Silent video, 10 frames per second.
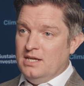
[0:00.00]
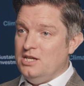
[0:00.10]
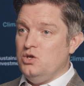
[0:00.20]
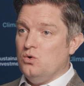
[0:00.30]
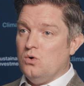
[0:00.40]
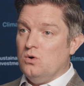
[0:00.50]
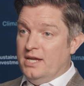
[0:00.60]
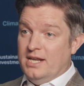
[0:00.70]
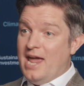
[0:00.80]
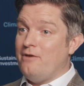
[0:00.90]
in your
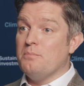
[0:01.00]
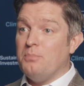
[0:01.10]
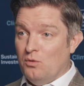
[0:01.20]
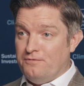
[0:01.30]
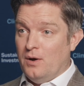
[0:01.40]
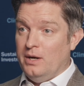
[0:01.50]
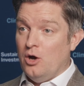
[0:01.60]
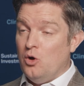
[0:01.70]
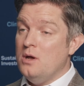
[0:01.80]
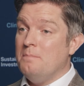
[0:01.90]
inherent
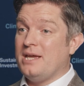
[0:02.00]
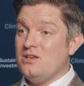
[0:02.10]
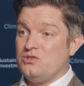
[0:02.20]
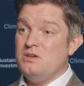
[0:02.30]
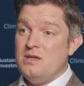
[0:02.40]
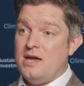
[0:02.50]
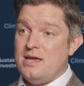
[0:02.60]
portfolio because